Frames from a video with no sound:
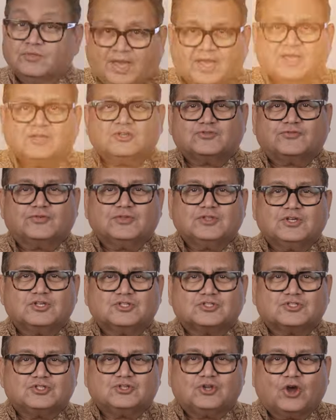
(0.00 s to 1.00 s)
Thanks for
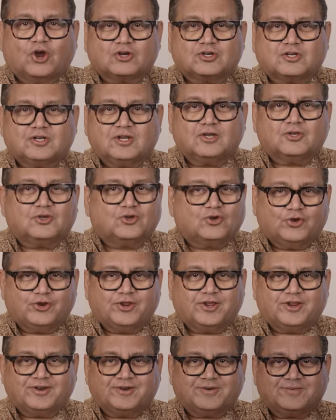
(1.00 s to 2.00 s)
this, Dr.
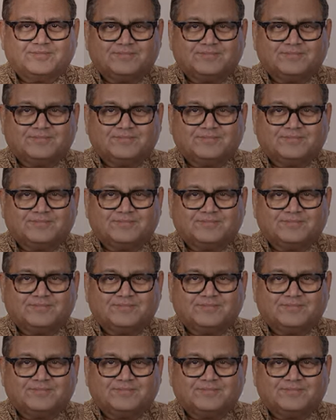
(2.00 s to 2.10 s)
Kurian.